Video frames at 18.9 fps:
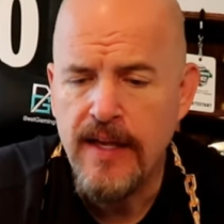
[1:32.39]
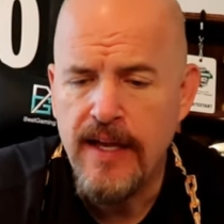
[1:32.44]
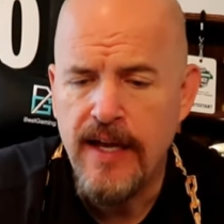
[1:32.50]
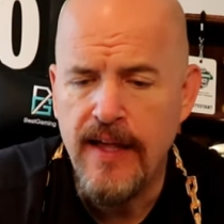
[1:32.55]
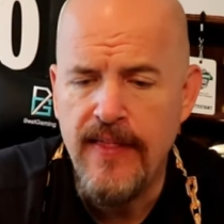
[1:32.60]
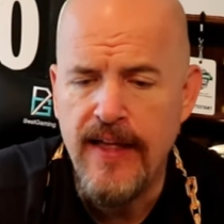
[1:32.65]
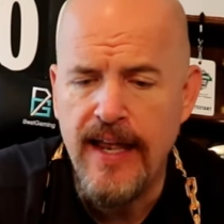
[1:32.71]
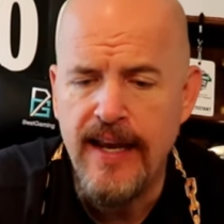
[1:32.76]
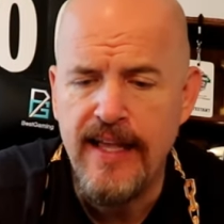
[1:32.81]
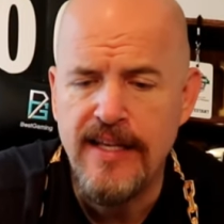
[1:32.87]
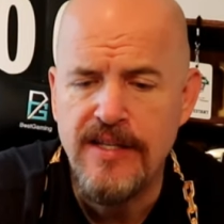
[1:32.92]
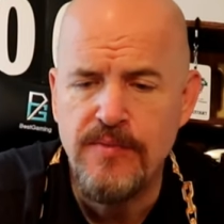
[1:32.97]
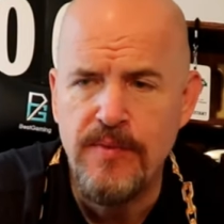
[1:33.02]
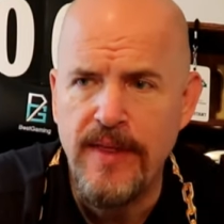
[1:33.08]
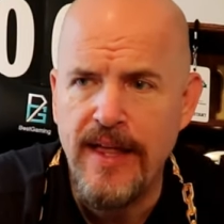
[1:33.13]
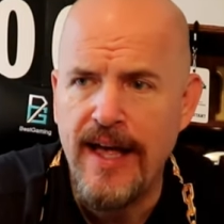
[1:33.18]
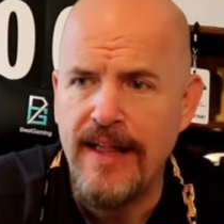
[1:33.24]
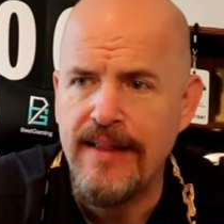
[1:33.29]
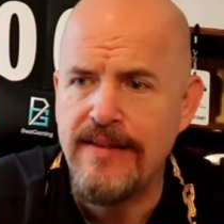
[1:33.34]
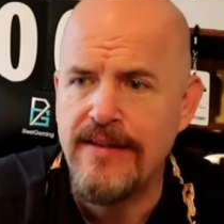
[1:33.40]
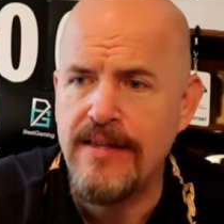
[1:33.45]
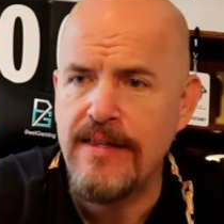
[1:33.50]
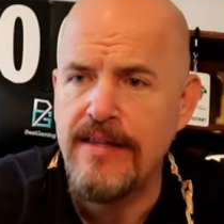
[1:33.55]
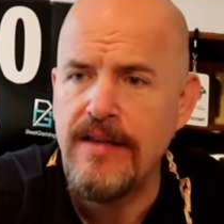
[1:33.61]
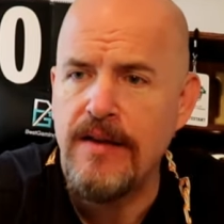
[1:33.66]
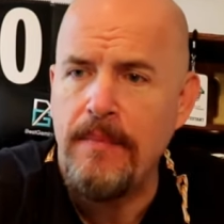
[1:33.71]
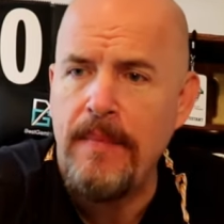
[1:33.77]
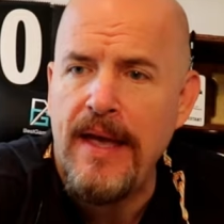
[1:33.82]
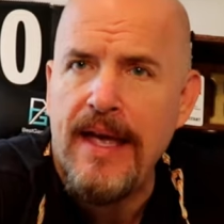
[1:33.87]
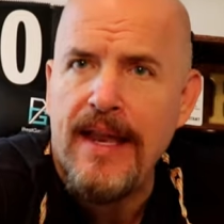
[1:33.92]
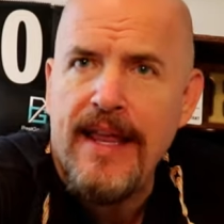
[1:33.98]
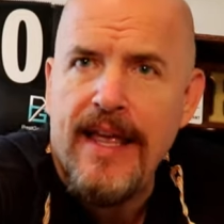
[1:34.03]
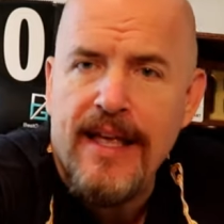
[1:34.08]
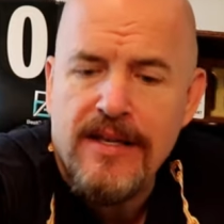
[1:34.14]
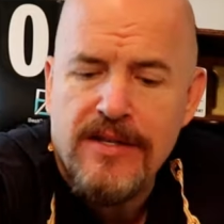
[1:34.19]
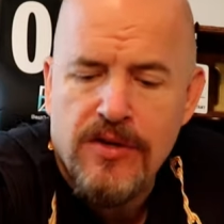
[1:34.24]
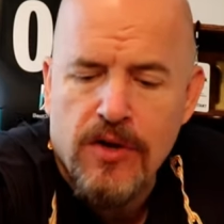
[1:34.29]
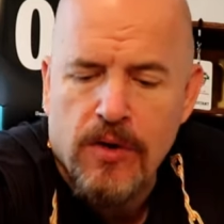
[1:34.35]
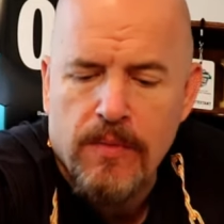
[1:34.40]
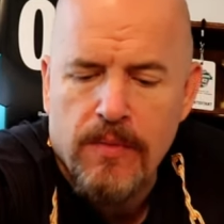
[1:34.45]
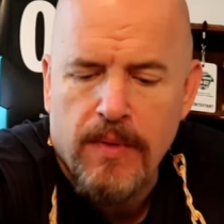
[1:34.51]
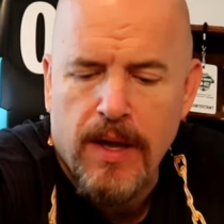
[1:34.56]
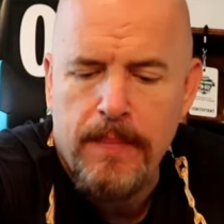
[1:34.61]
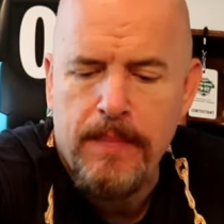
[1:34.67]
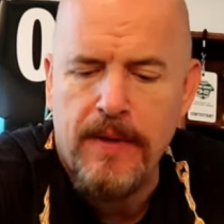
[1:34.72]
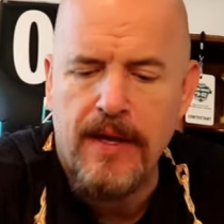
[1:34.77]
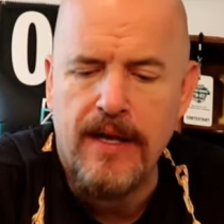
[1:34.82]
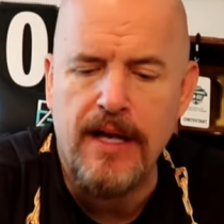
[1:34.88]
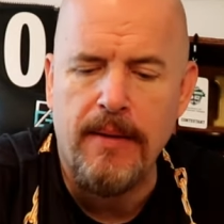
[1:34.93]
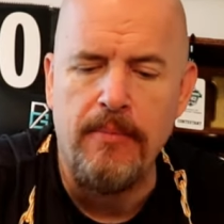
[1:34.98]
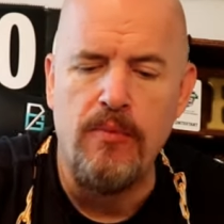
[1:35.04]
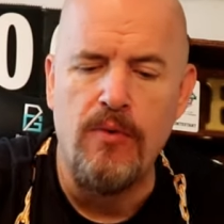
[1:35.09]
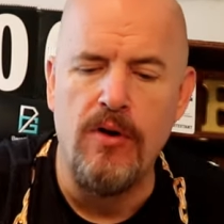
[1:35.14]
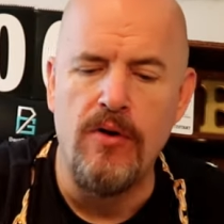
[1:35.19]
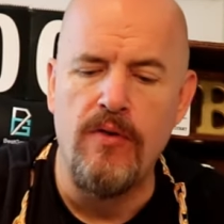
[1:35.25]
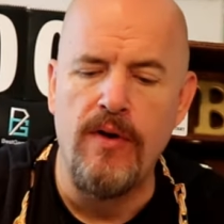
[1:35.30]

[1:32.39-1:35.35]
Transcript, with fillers: and that is without some mayonnaise so it might be a couple more